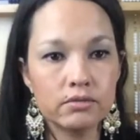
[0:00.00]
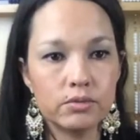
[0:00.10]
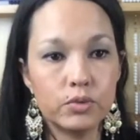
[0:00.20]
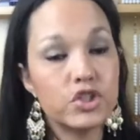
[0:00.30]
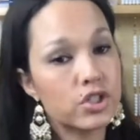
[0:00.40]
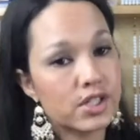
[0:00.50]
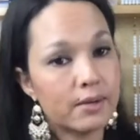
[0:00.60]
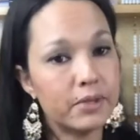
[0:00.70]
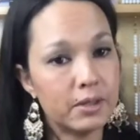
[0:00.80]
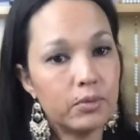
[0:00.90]
which some
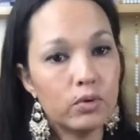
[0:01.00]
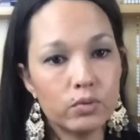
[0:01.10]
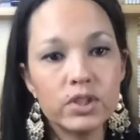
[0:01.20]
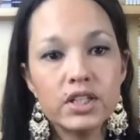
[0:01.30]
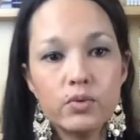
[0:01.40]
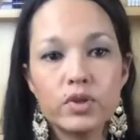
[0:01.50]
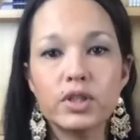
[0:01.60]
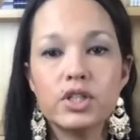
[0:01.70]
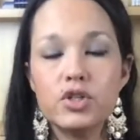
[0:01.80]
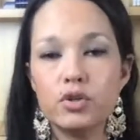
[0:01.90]
people really,
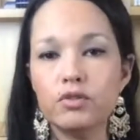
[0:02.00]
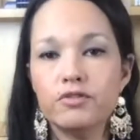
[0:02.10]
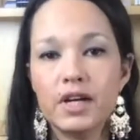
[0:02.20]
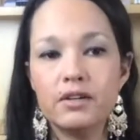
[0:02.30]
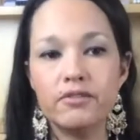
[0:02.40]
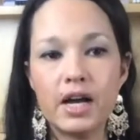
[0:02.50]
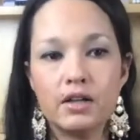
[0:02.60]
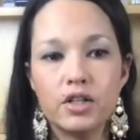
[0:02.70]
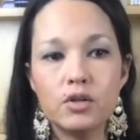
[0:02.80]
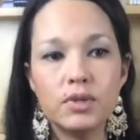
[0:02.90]
really do find
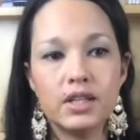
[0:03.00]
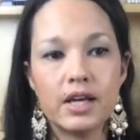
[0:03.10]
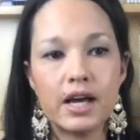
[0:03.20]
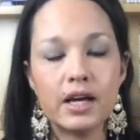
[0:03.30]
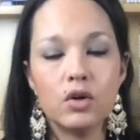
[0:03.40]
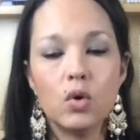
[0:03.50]
value in that,